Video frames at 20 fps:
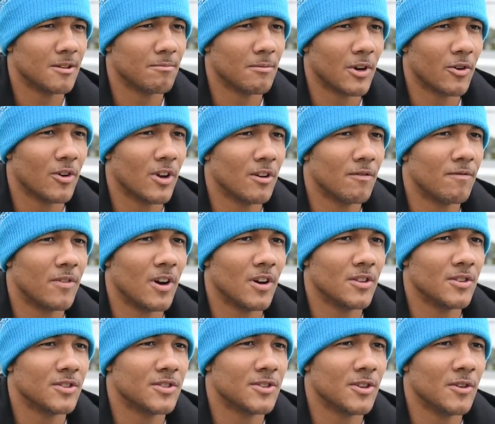My
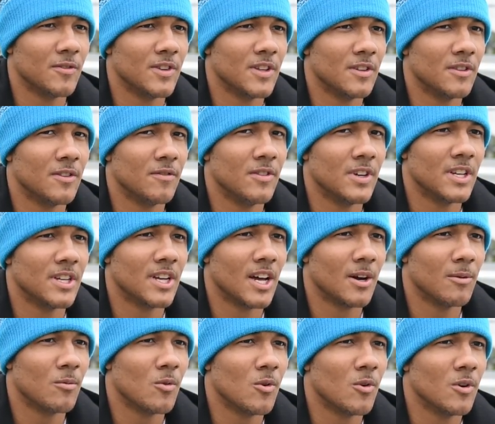grandfather served in the
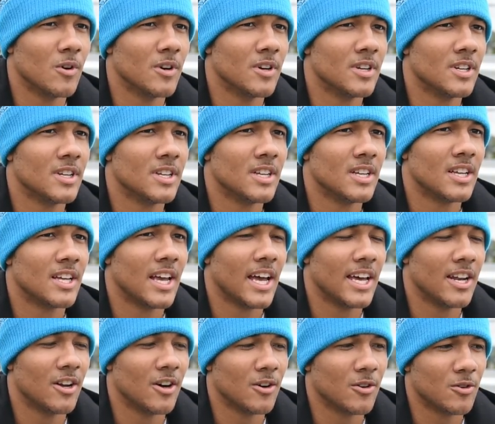Vietnam War,
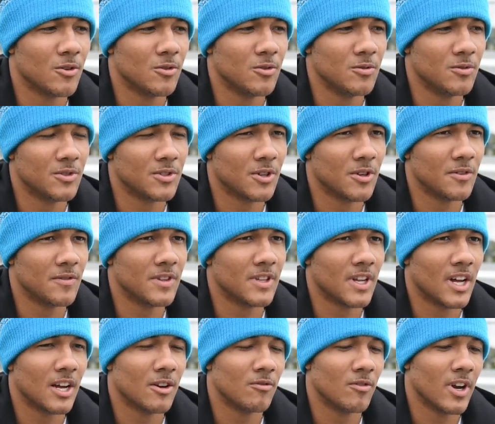had an uncle who served in
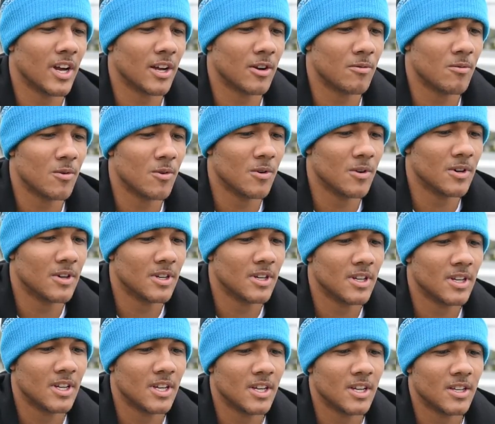the Iraq War.
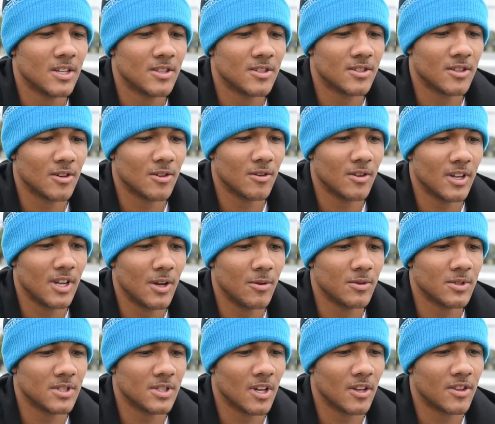So it
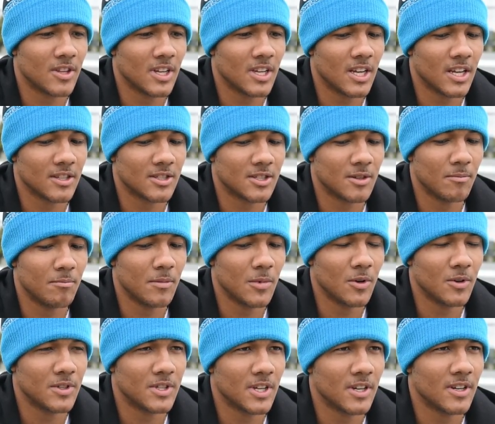was nothing against the
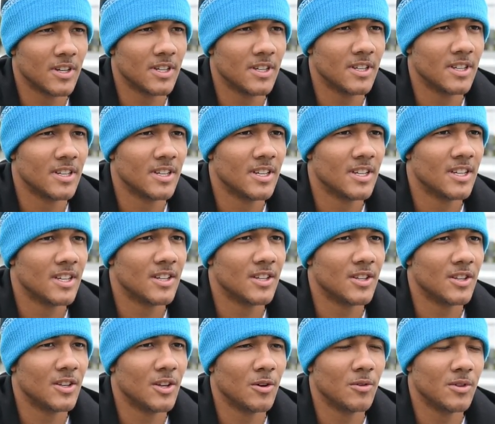military,
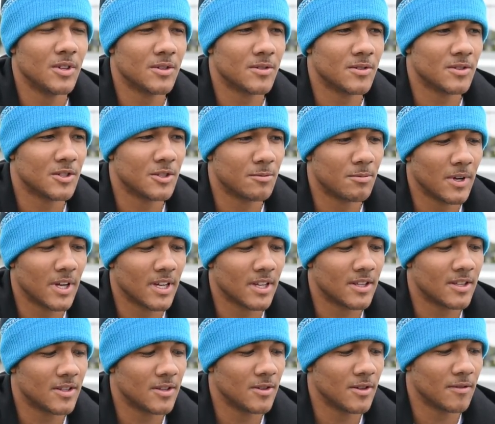no
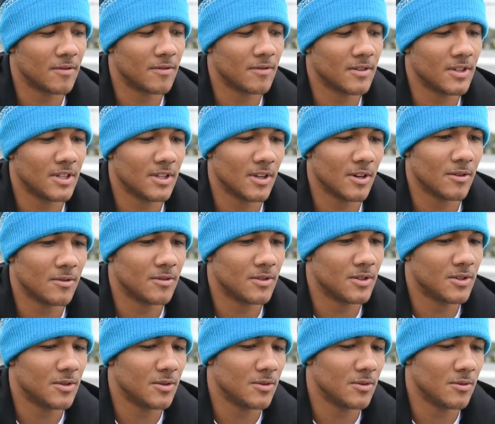disrespect to the, you know,
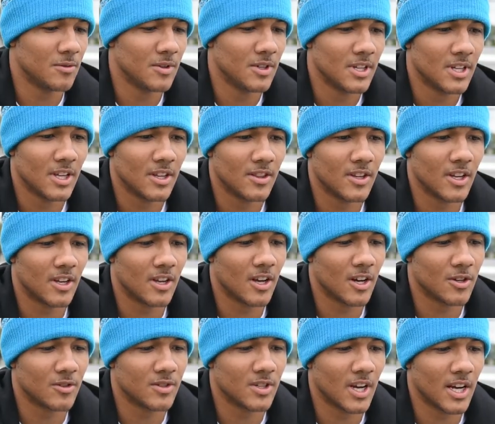to the
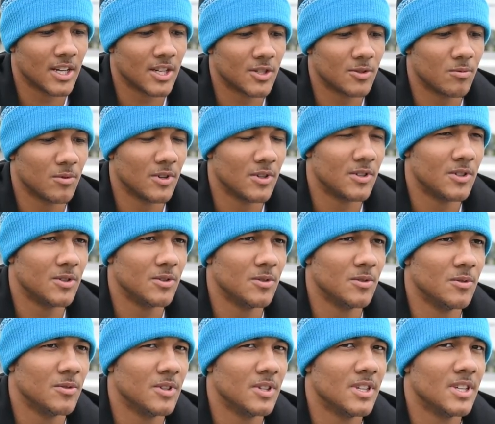country. I just wanted
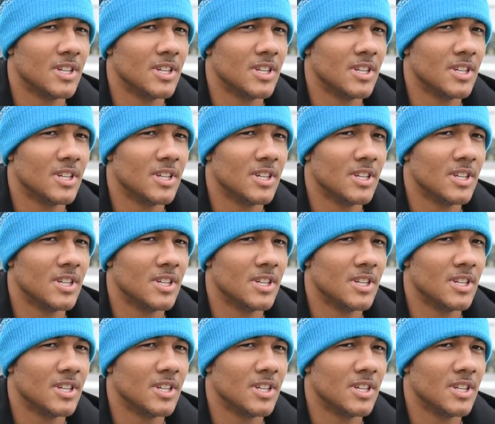to